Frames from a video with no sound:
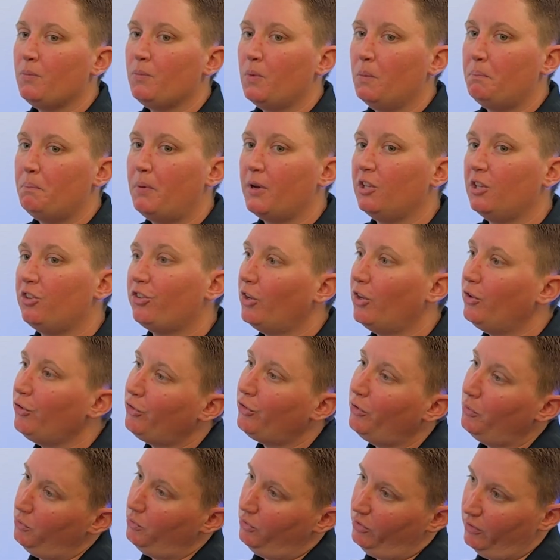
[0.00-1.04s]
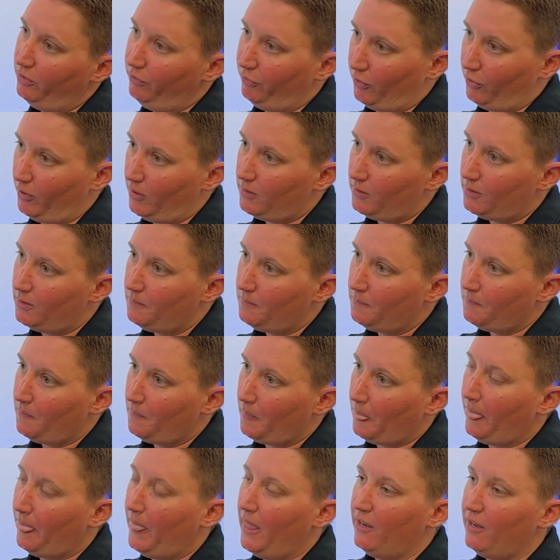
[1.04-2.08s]
but it's also different.
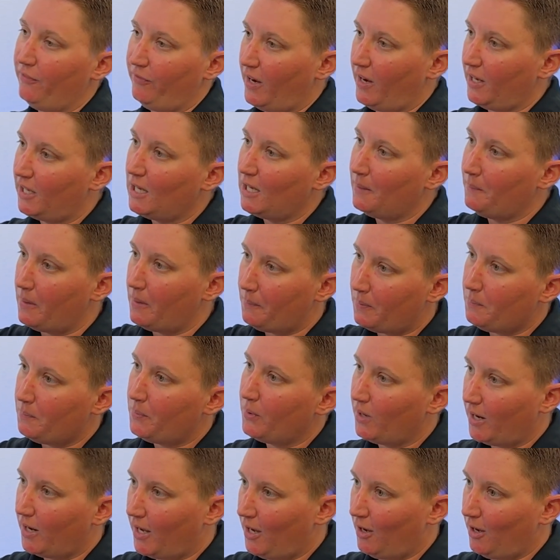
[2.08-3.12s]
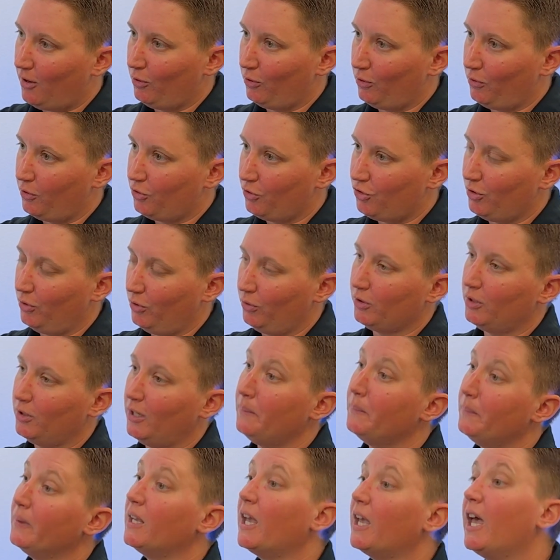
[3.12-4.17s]
If I come up and put a hand on their shoulder and
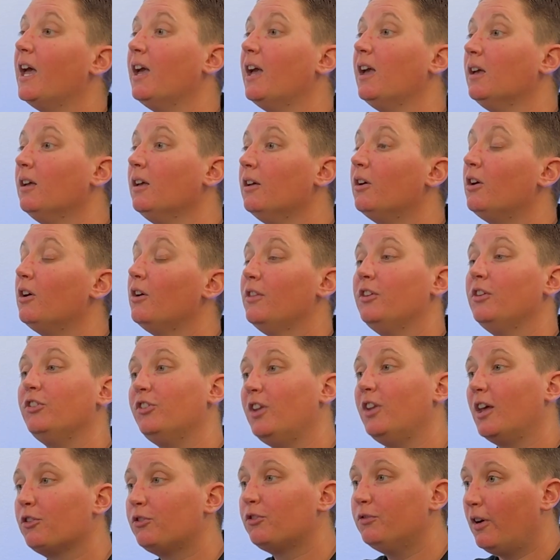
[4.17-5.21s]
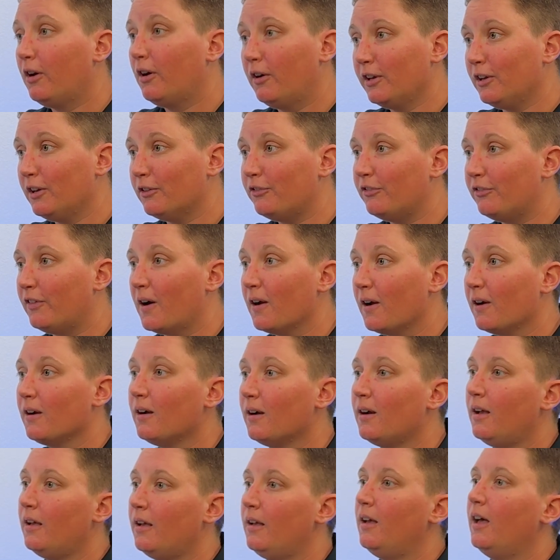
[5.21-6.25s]
I'm like, hey, on this next volley of fire,
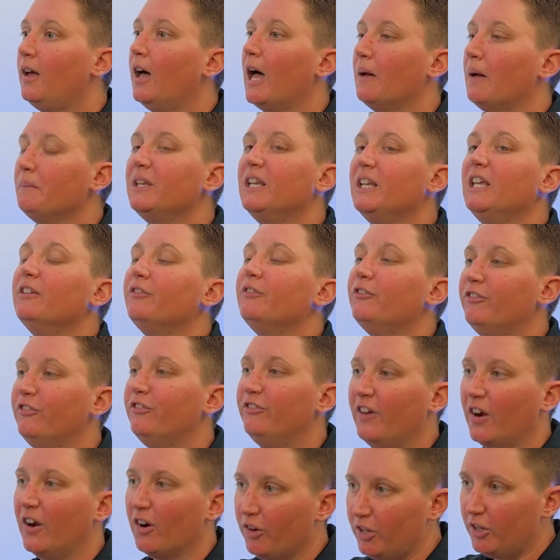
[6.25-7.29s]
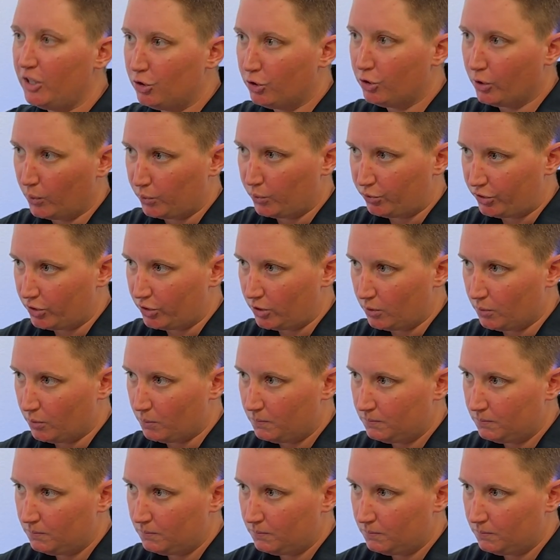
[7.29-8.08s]
I'm going to get very close to you.